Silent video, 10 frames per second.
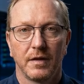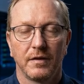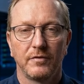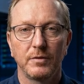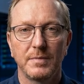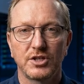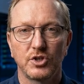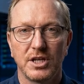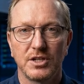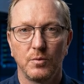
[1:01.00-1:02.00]
The first major
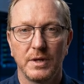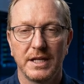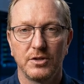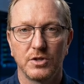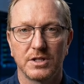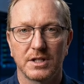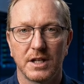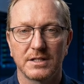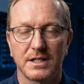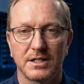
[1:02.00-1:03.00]
issue we need to
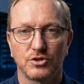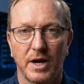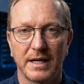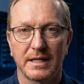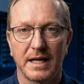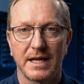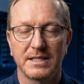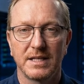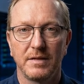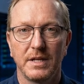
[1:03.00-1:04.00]
discuss is tracked as
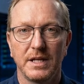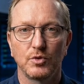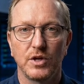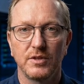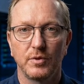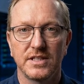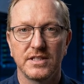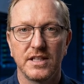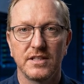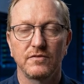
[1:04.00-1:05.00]
CVE
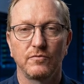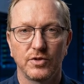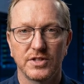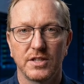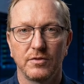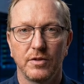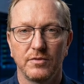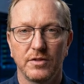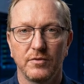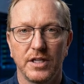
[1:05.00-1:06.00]

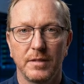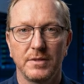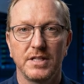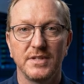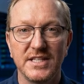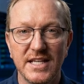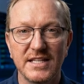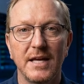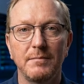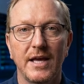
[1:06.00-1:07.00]
2026-46333. It's been
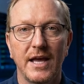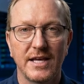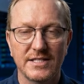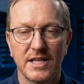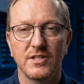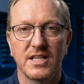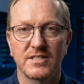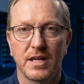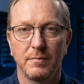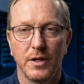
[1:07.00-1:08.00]
nicknamed
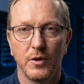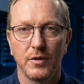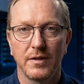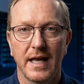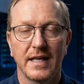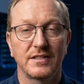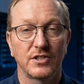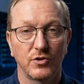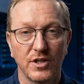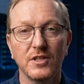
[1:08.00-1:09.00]
ssh-keysign-pwn, and it's a
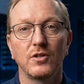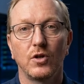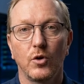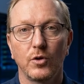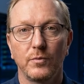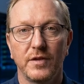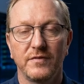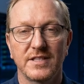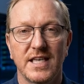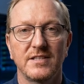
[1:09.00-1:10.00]
critical local
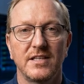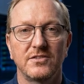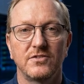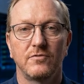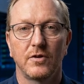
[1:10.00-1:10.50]
privilege escalation